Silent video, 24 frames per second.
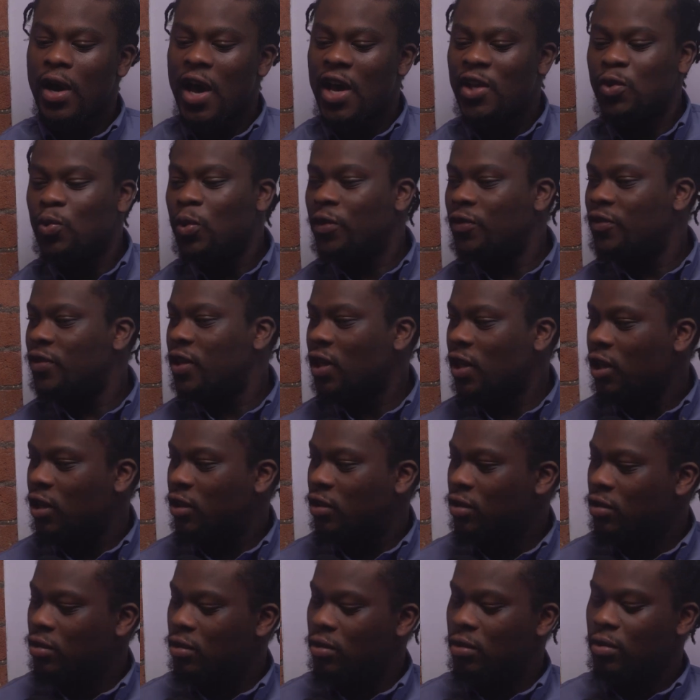as we've
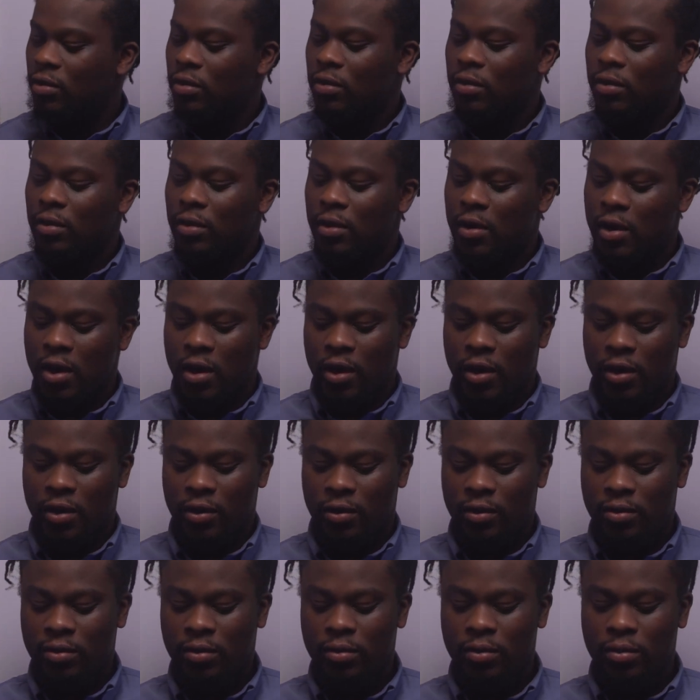seen,
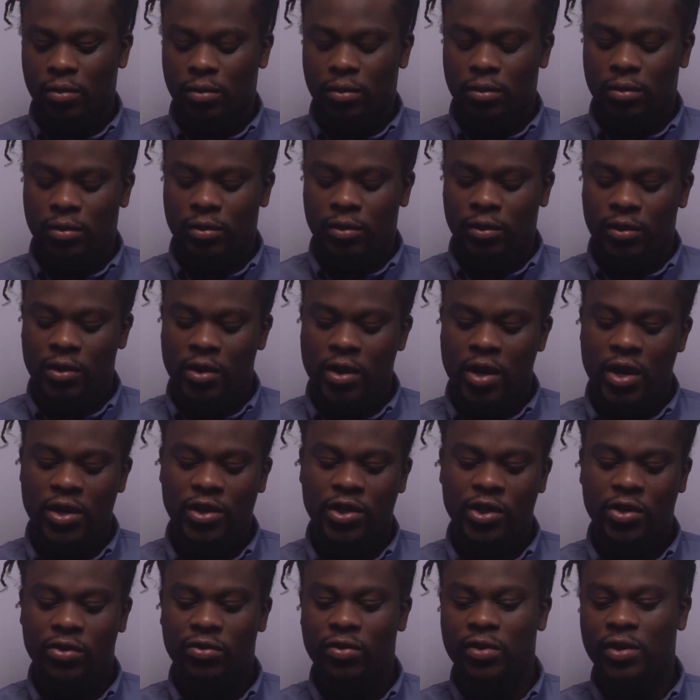
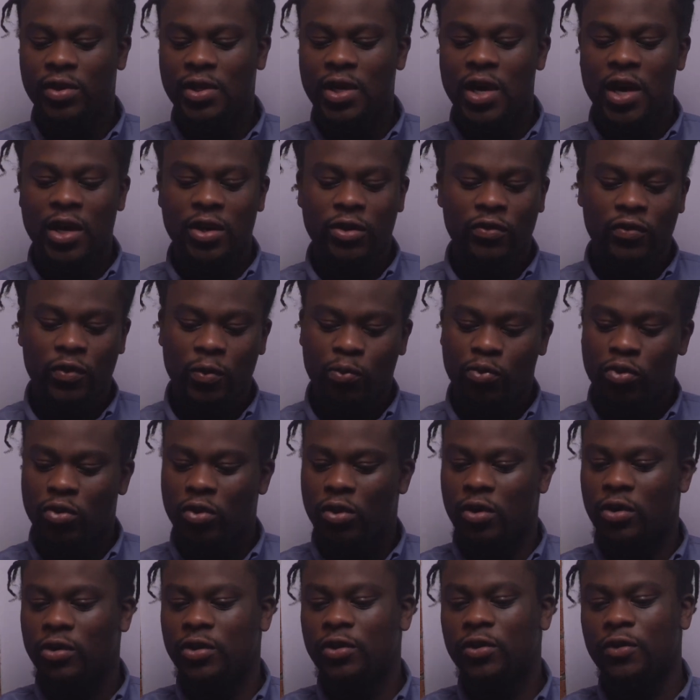Nigeria is kind of the
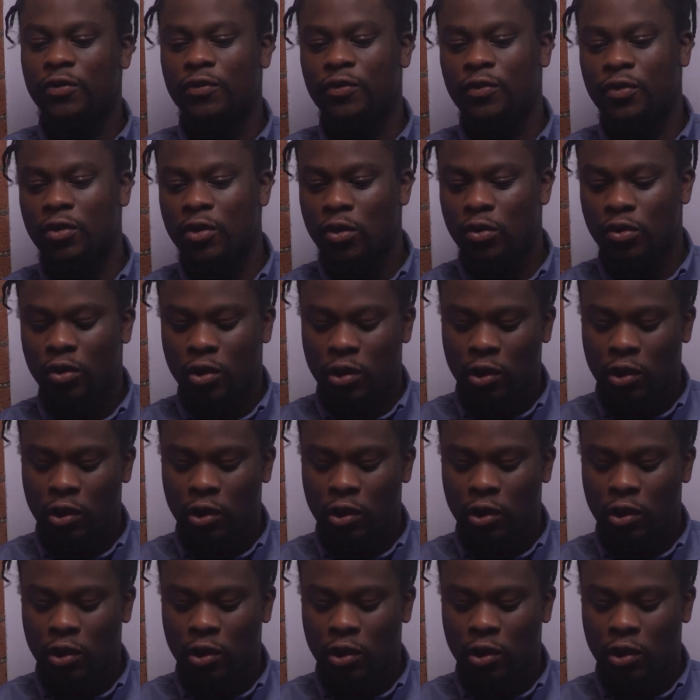product of the